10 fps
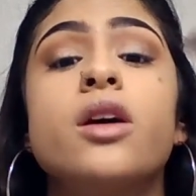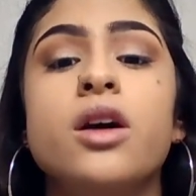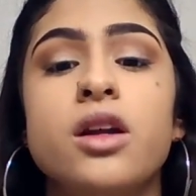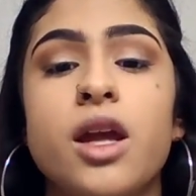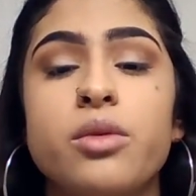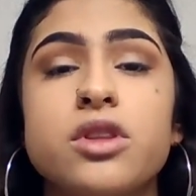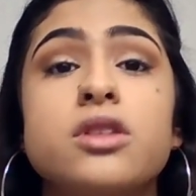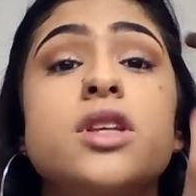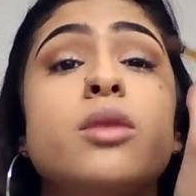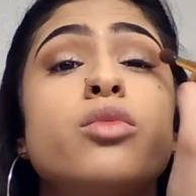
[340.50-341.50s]
Now with the
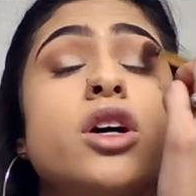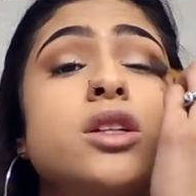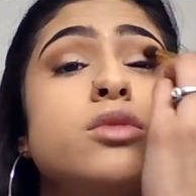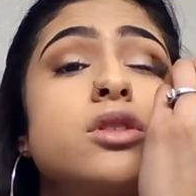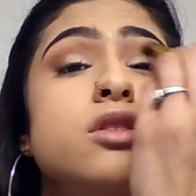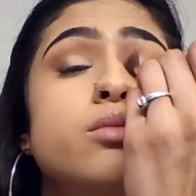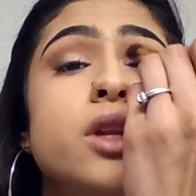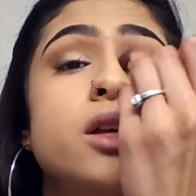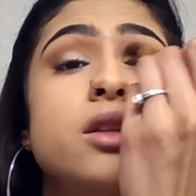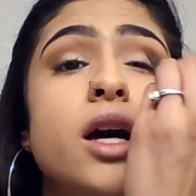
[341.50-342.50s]
same brush, I'm just going to
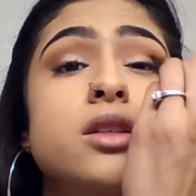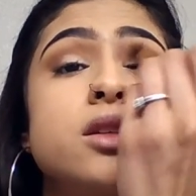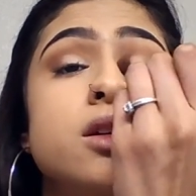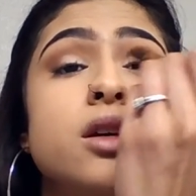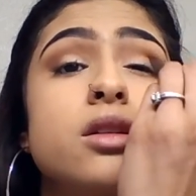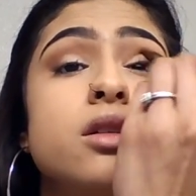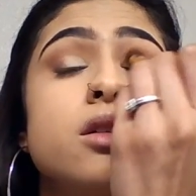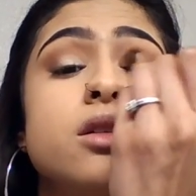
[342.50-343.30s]
blend that together.